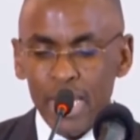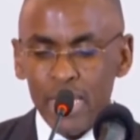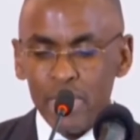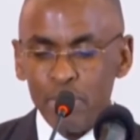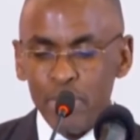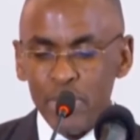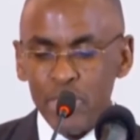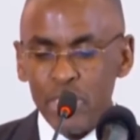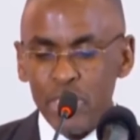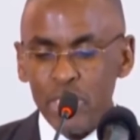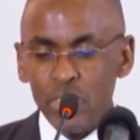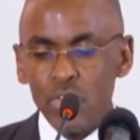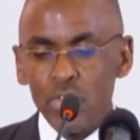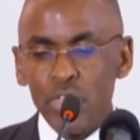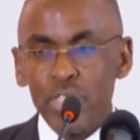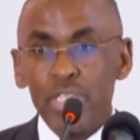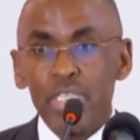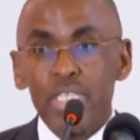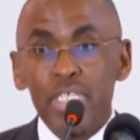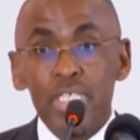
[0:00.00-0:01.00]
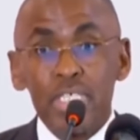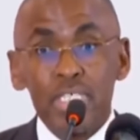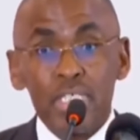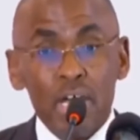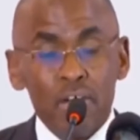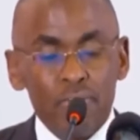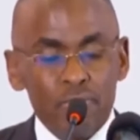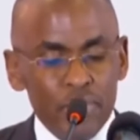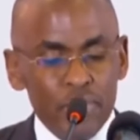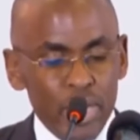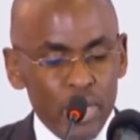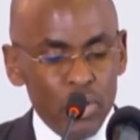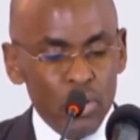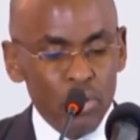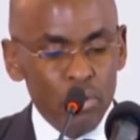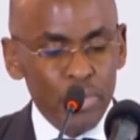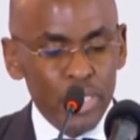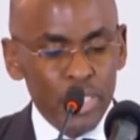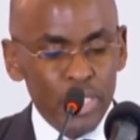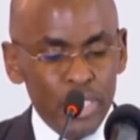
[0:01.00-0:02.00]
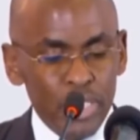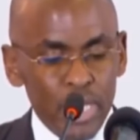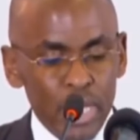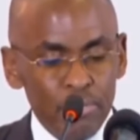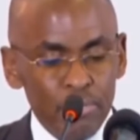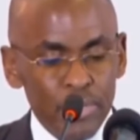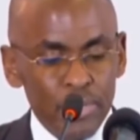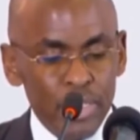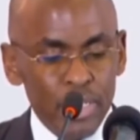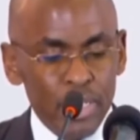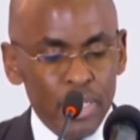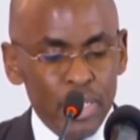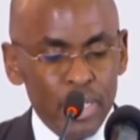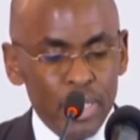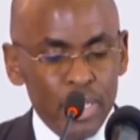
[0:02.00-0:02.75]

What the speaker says: especially during these tough economic times.